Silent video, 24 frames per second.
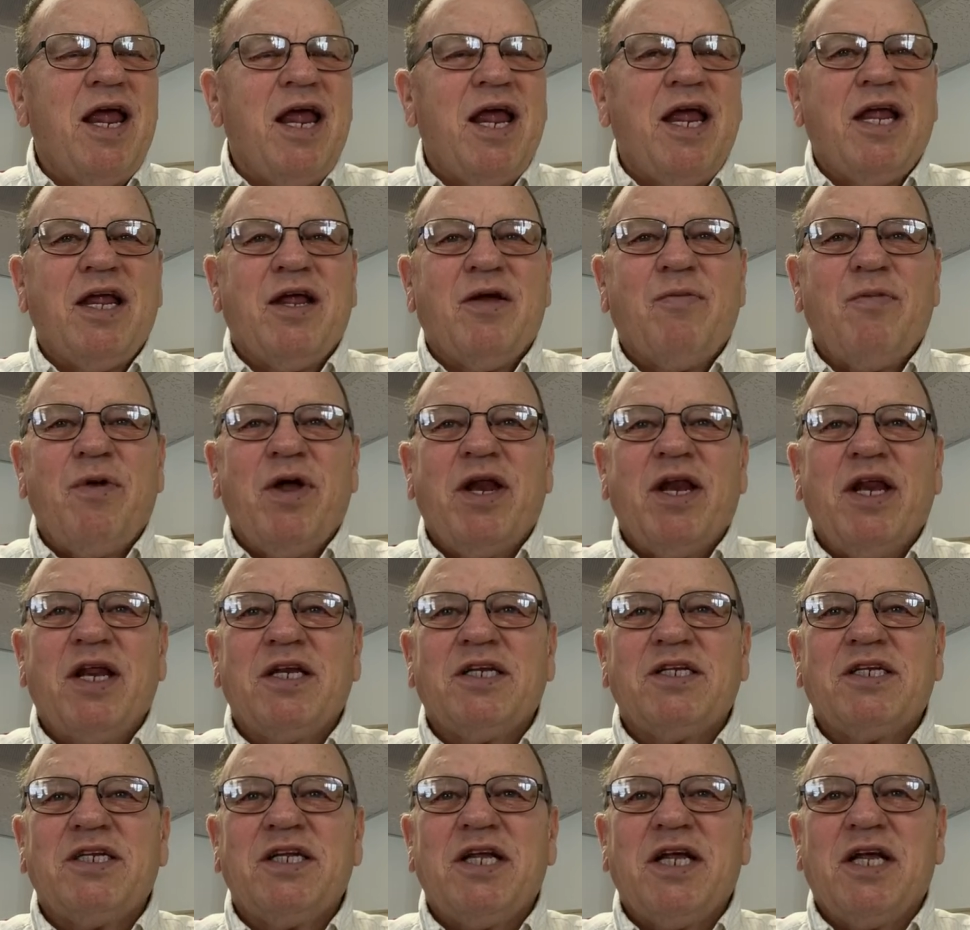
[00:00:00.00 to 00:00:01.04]
He
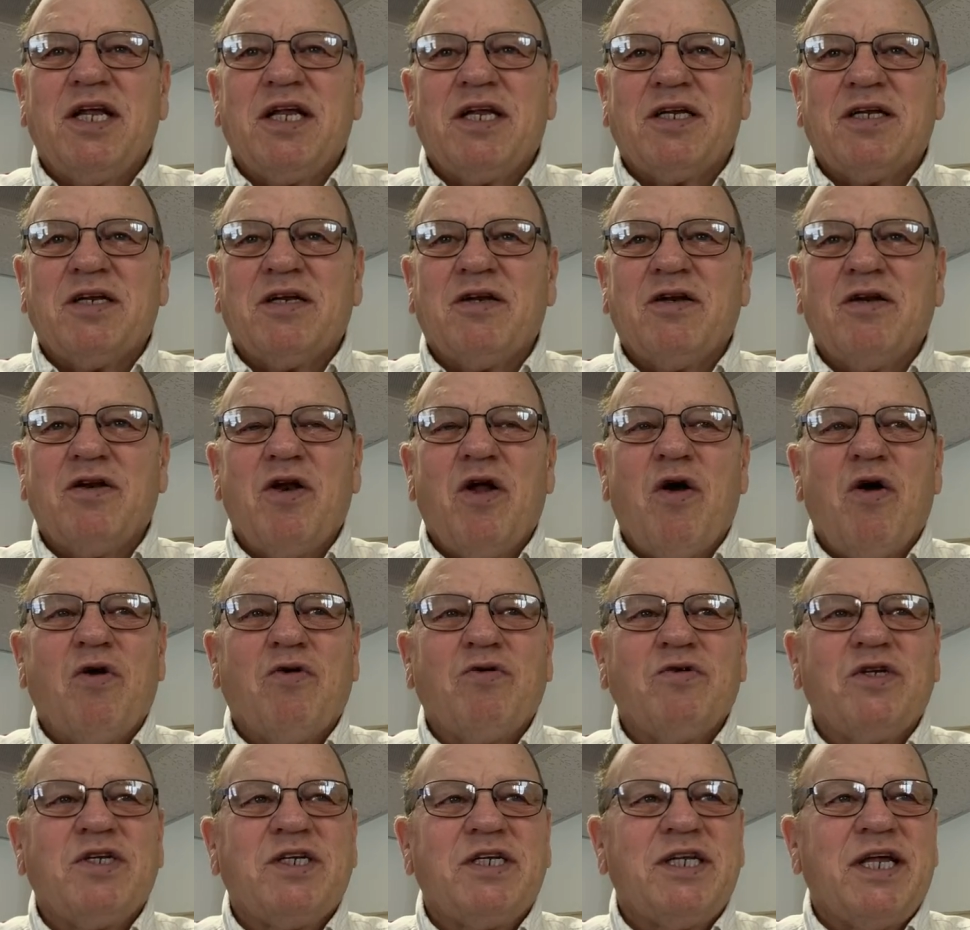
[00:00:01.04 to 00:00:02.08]
committed sin,
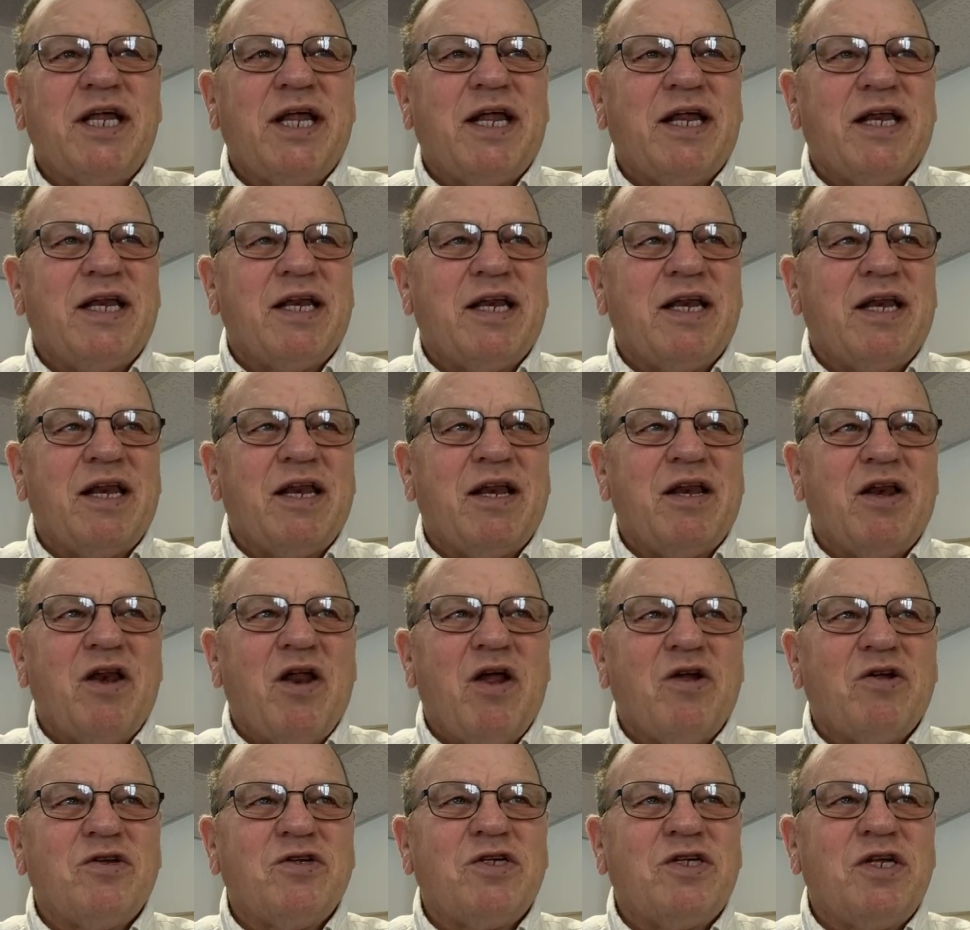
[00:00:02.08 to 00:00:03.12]
no sin
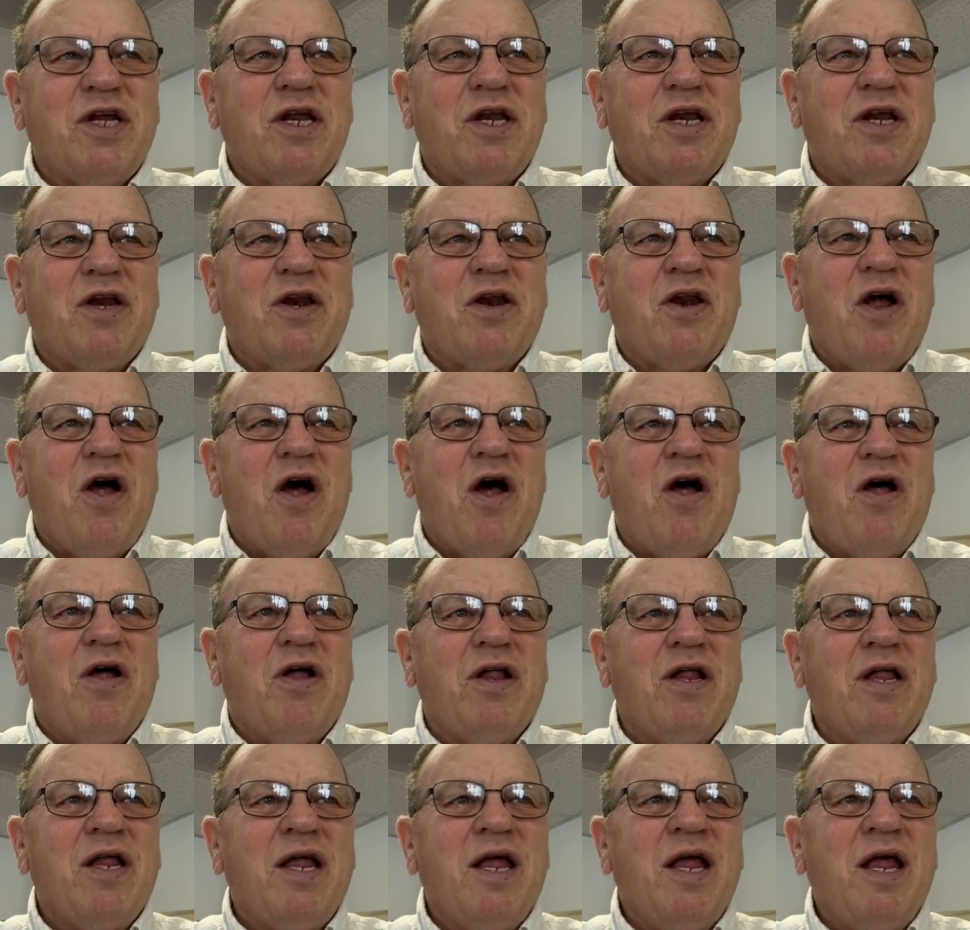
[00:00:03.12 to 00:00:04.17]
at
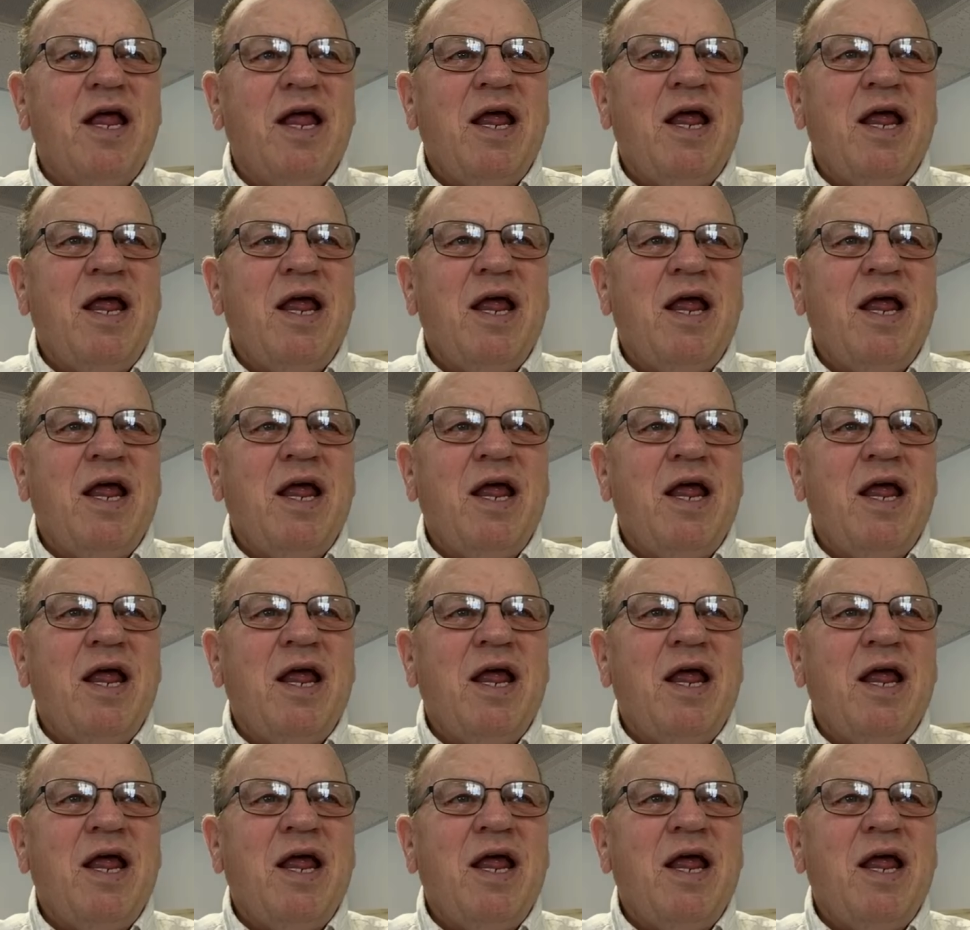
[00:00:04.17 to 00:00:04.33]
all.